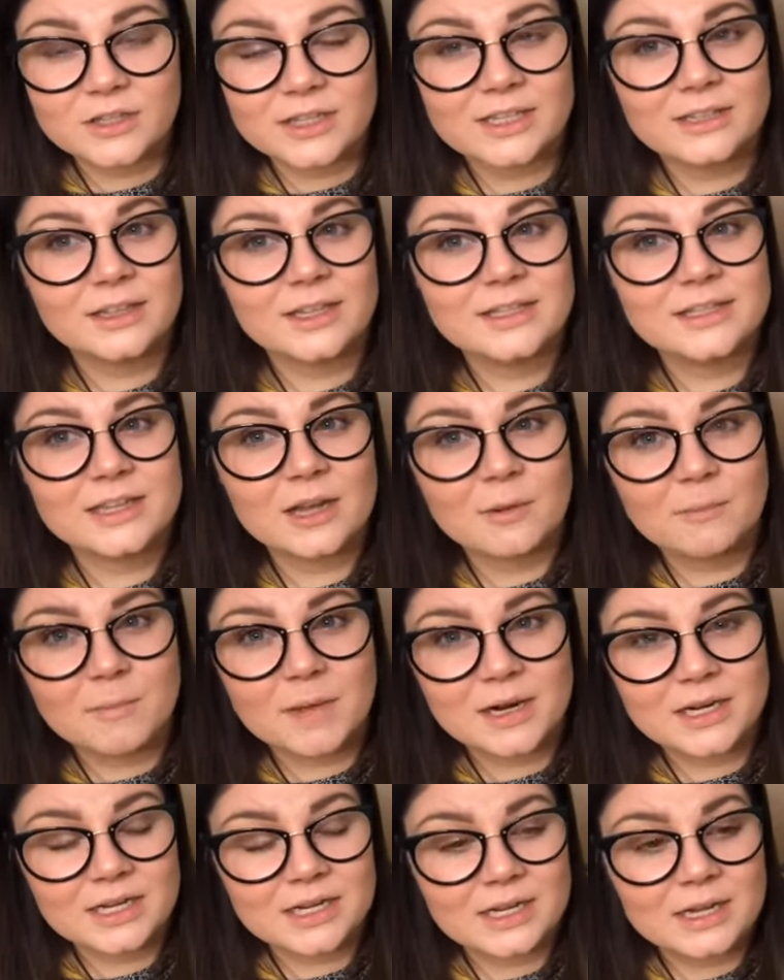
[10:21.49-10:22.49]
He lends out
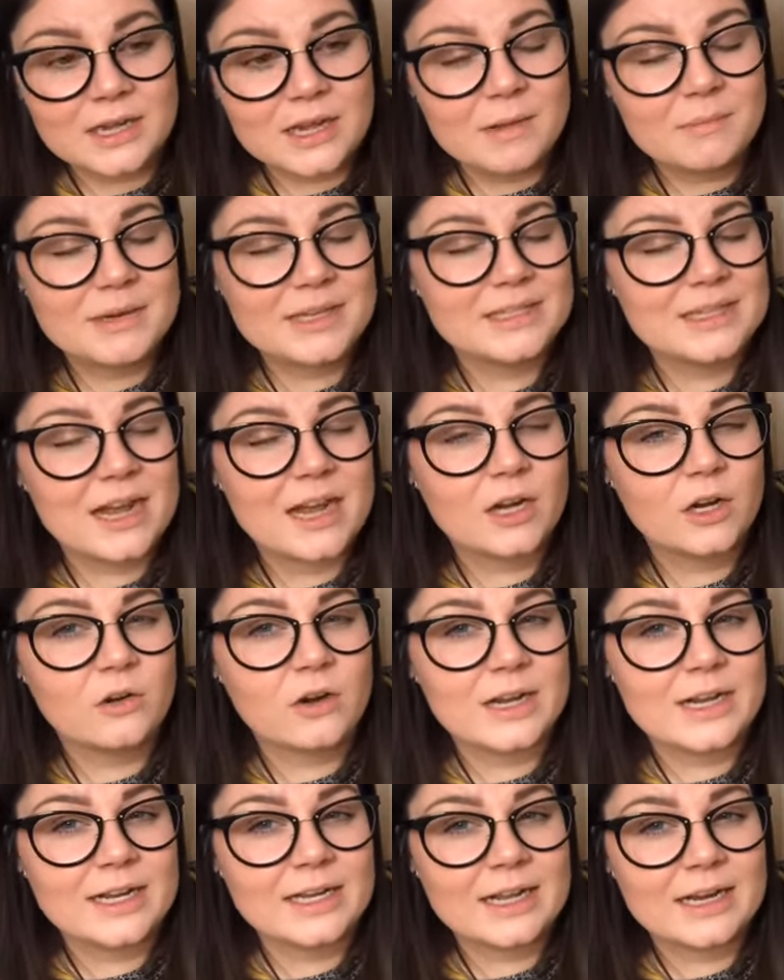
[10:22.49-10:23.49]
money, but he's not
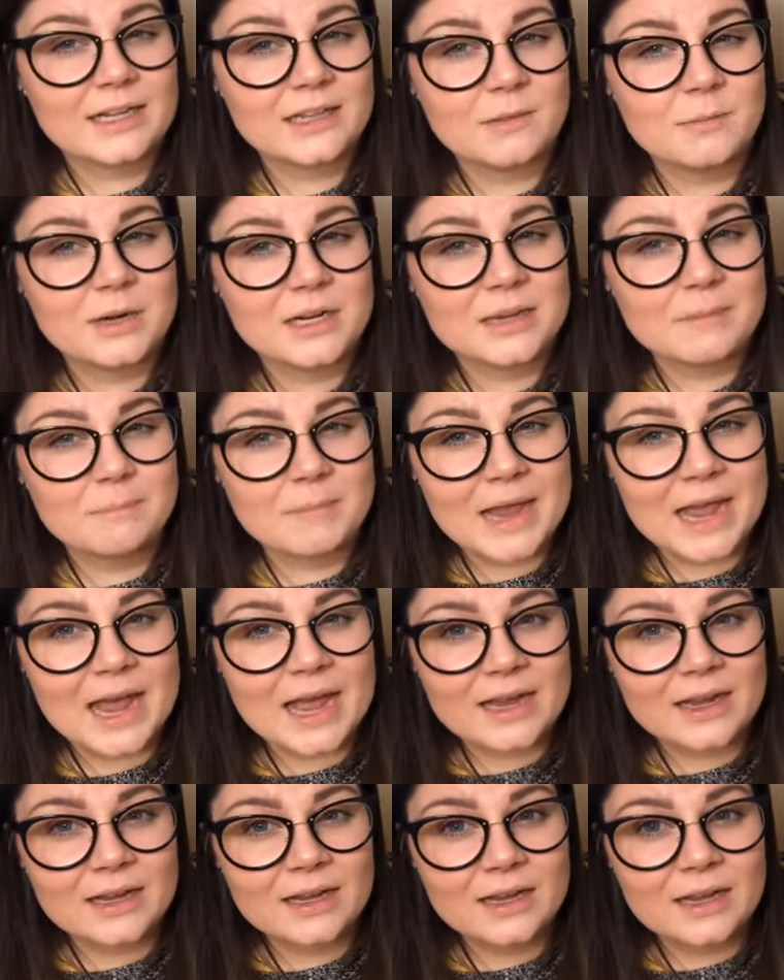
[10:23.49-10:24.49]
great at getting the money
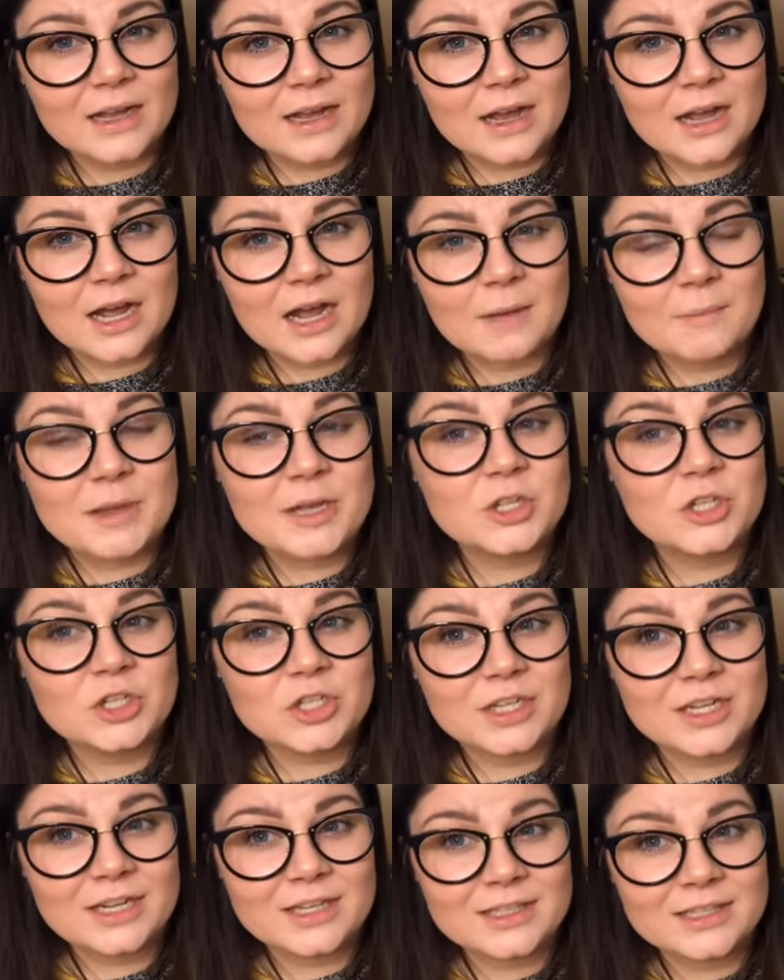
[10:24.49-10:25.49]
back, and
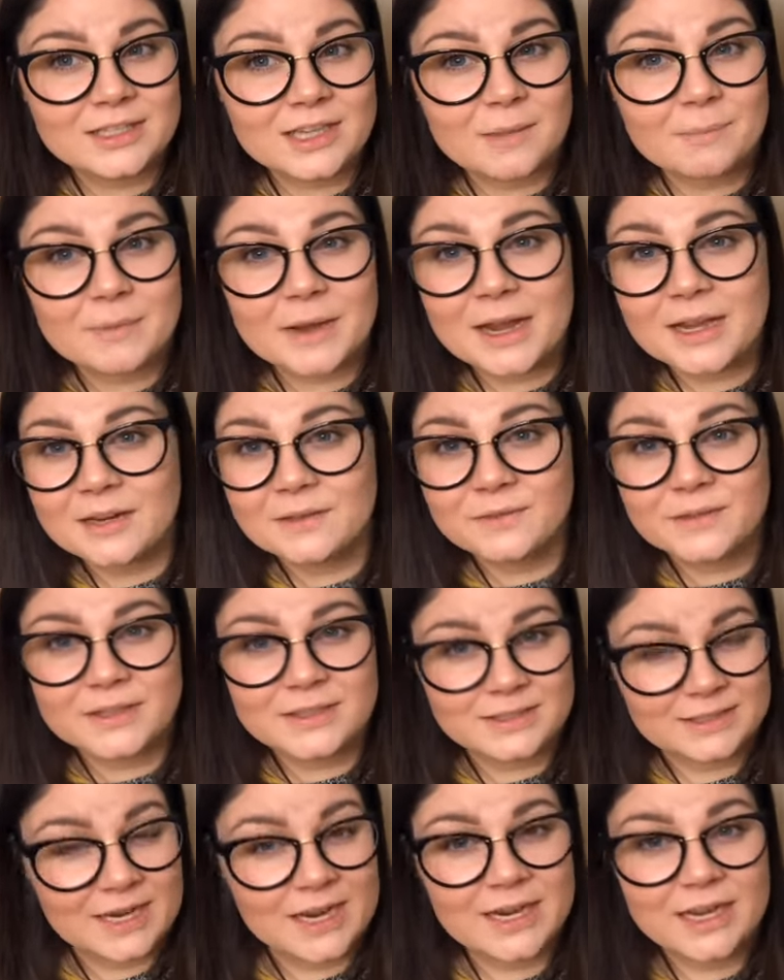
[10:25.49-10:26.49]
she ends up kind of
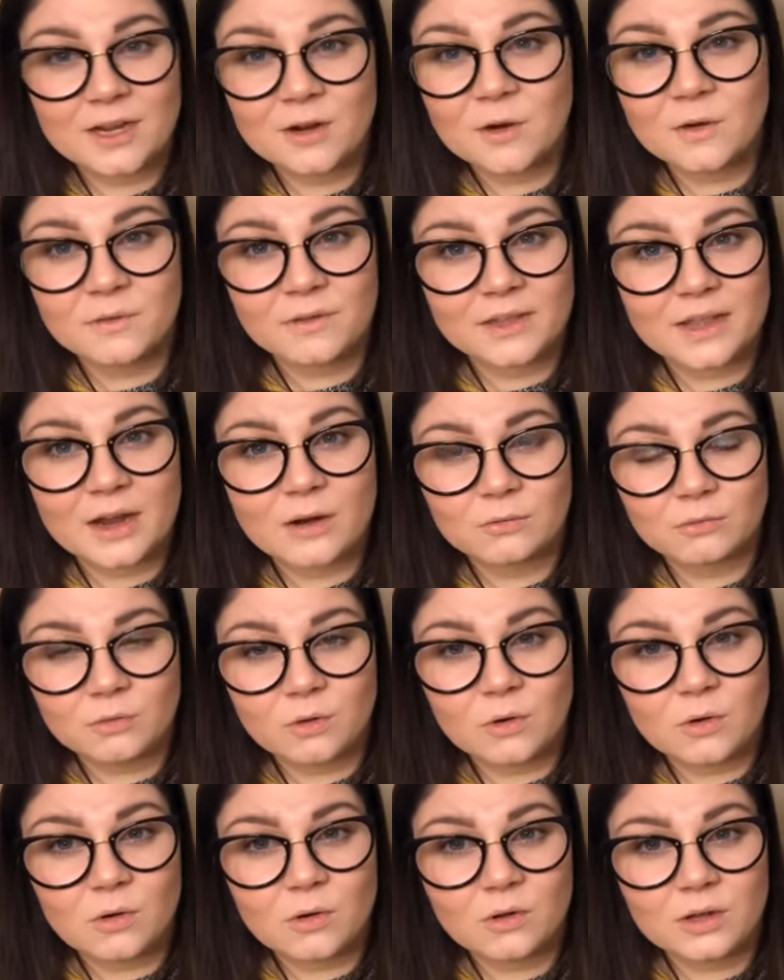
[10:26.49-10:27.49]
taking over that
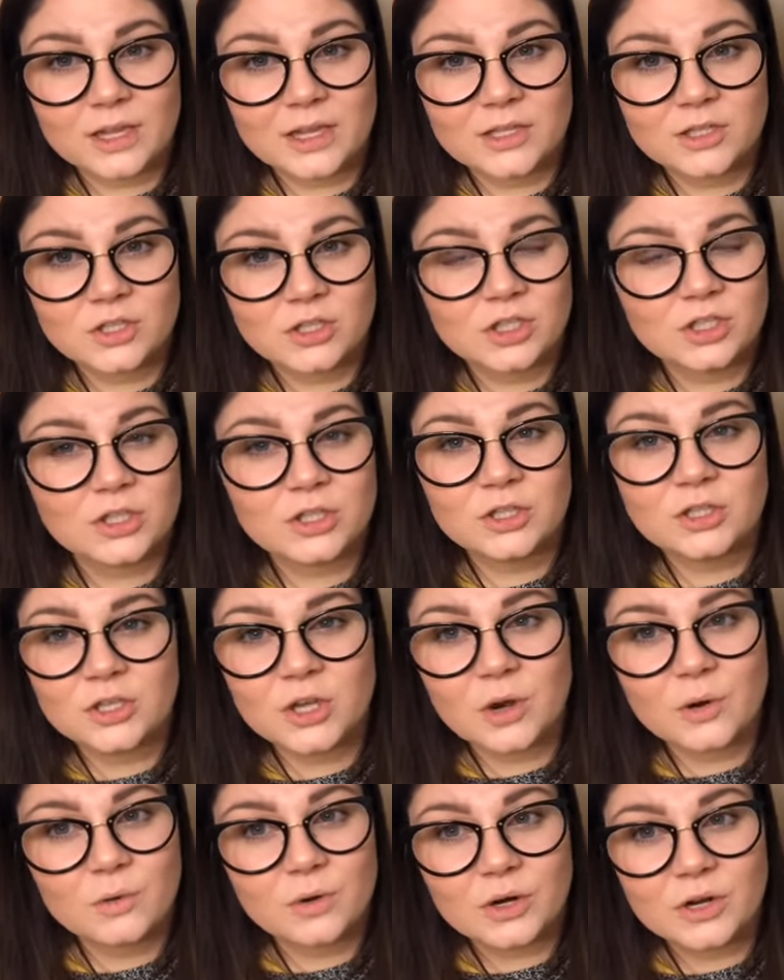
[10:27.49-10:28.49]
role, and she's
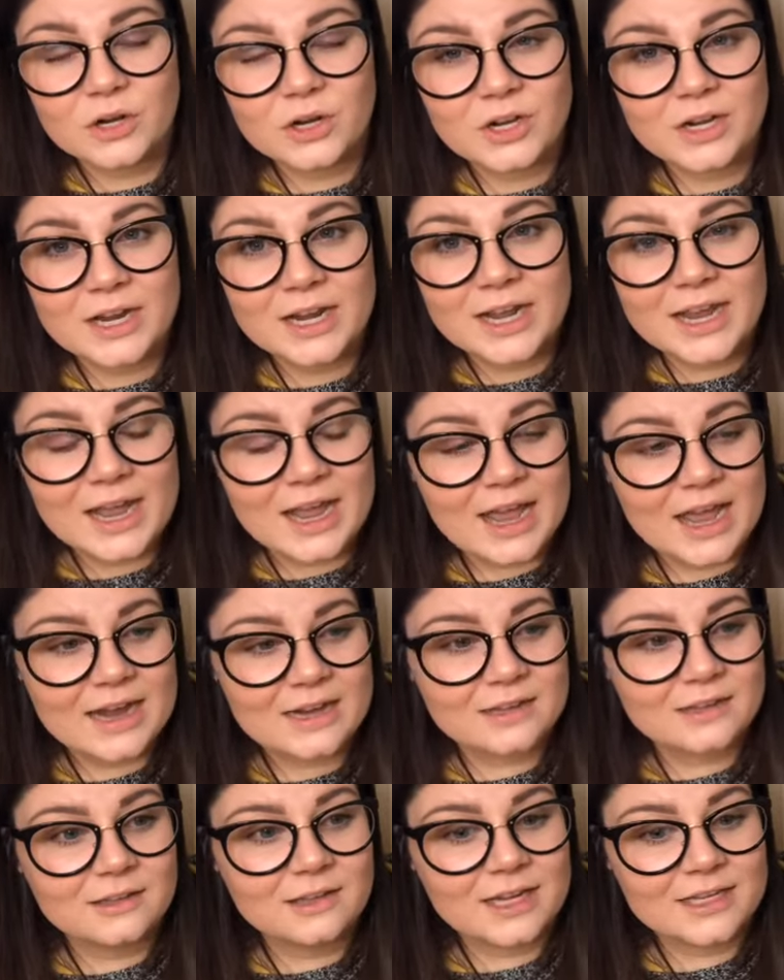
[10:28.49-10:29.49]
so good
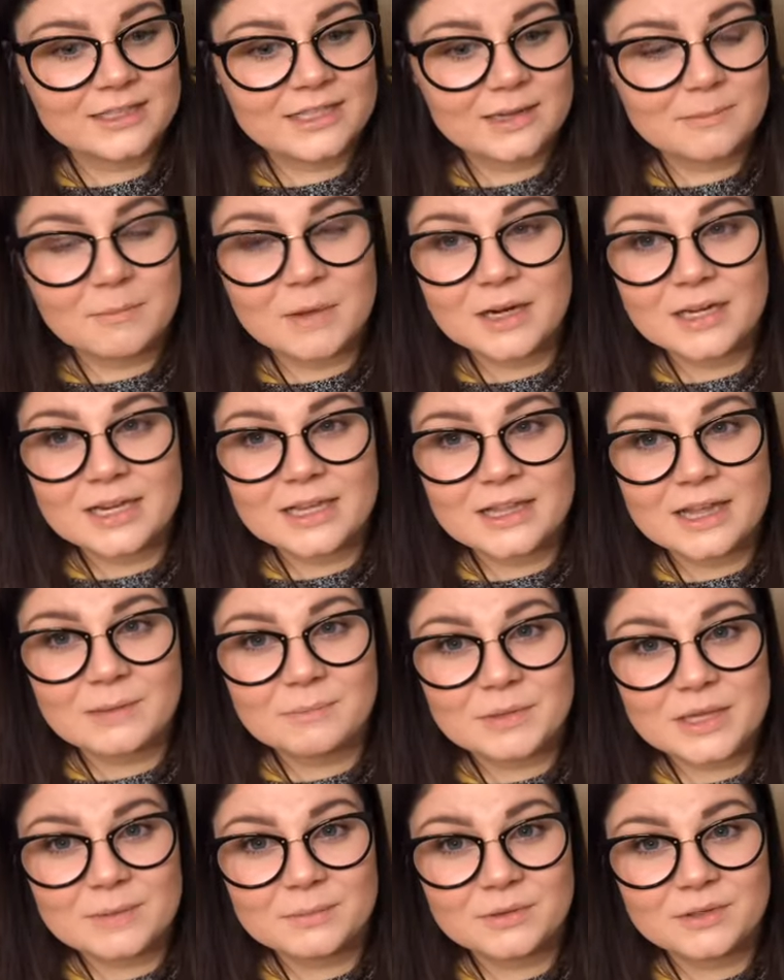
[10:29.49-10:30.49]
at collecting money
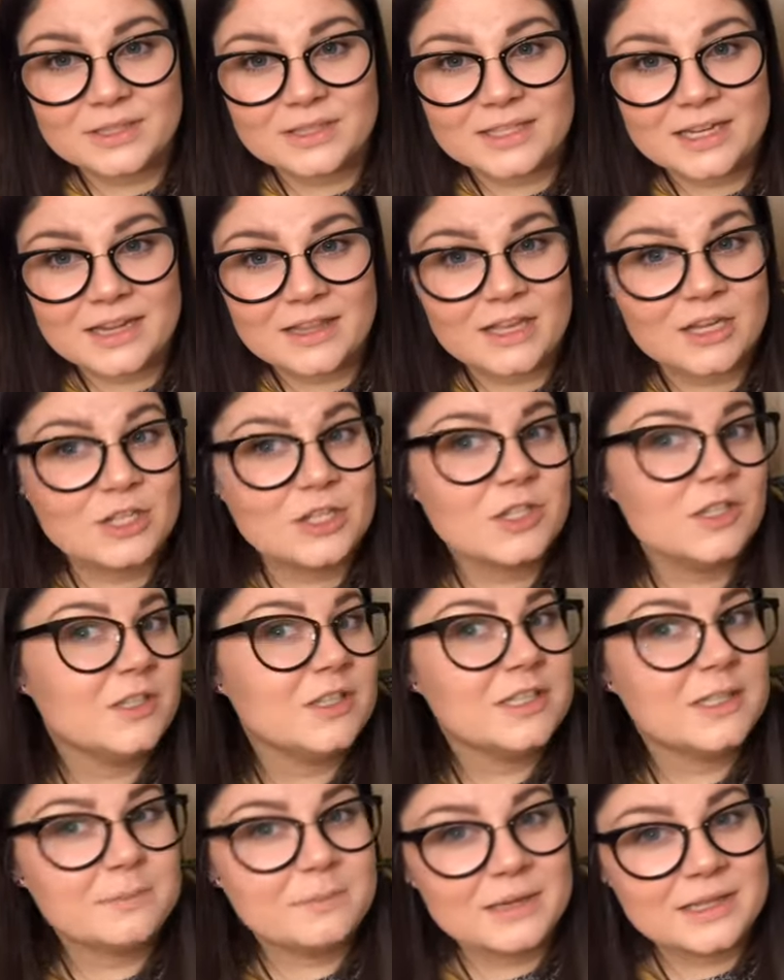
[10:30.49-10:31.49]
that people say that she
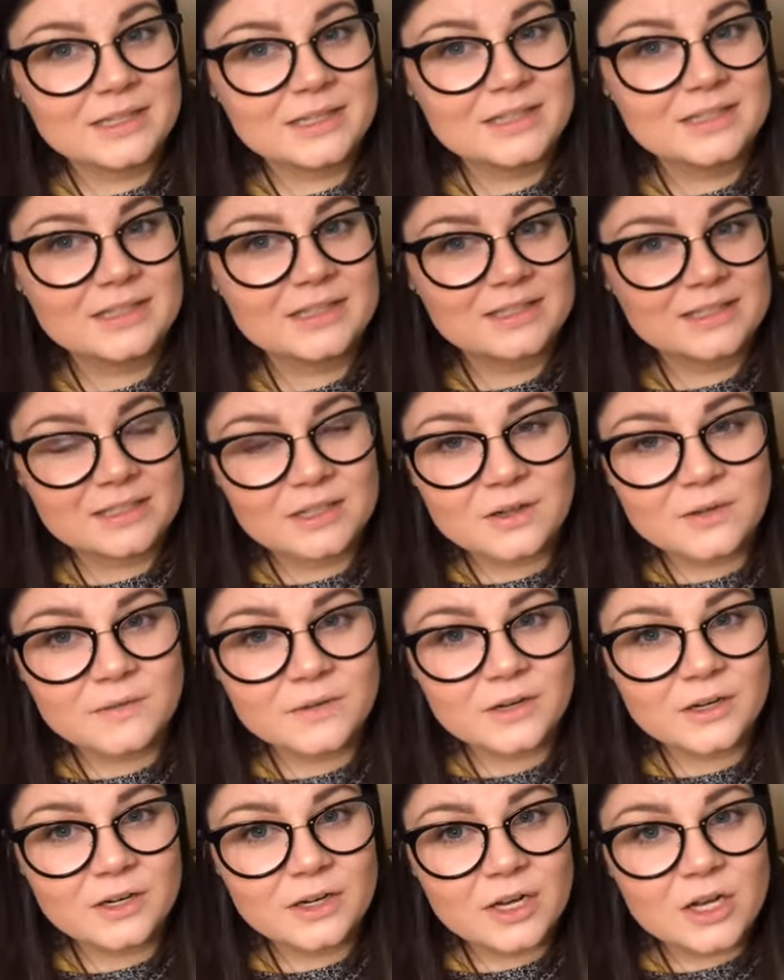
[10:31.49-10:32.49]
spins
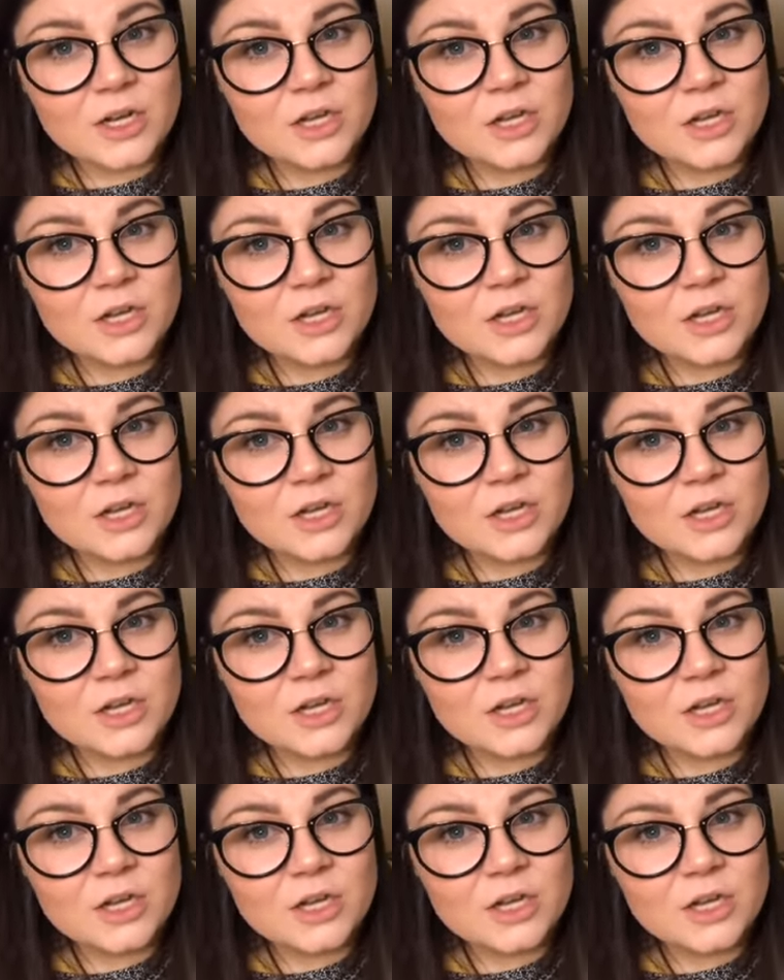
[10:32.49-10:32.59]
silver.